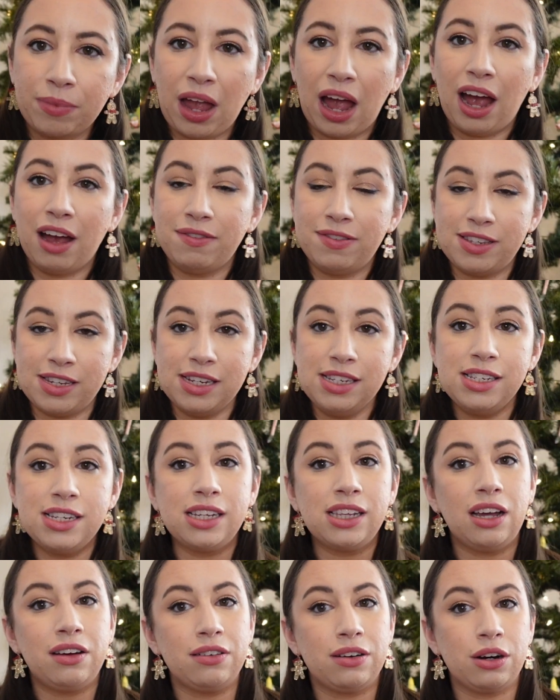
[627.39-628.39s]
I've since
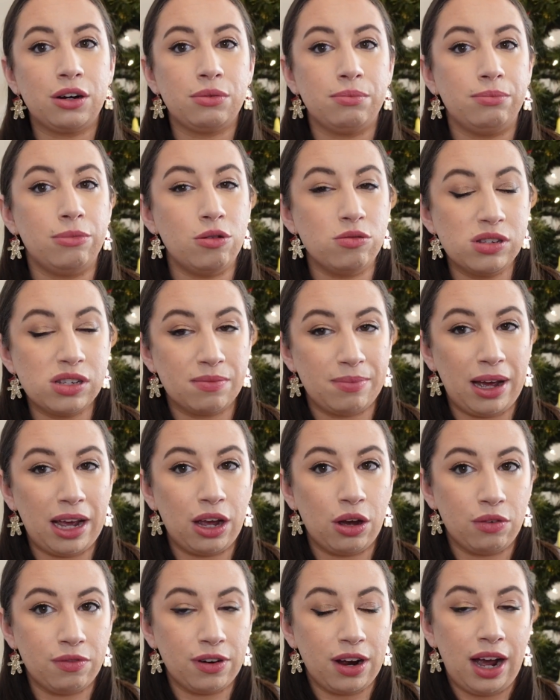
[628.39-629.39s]
decluttered most of my
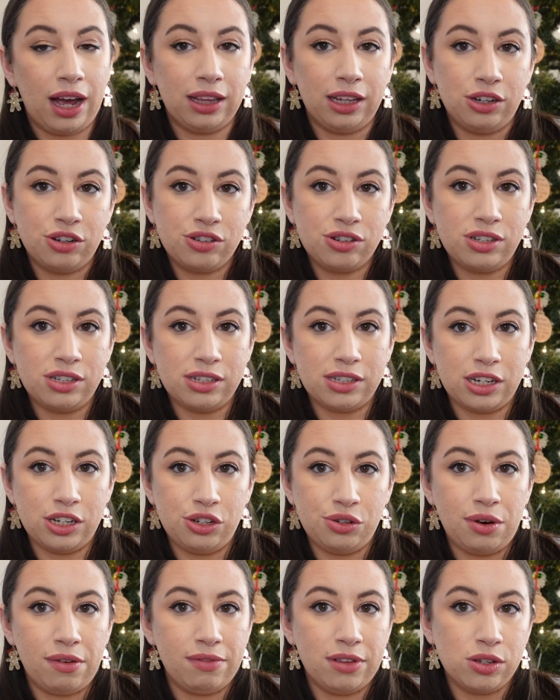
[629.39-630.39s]
Ofra highlighters since I
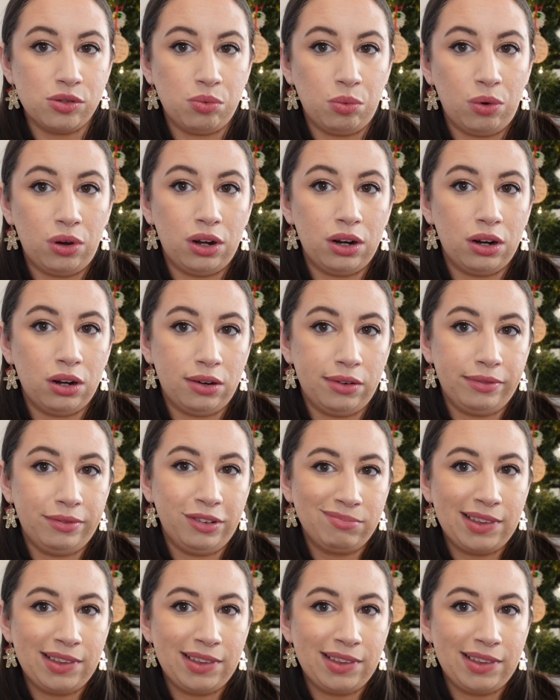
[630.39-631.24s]
do have this one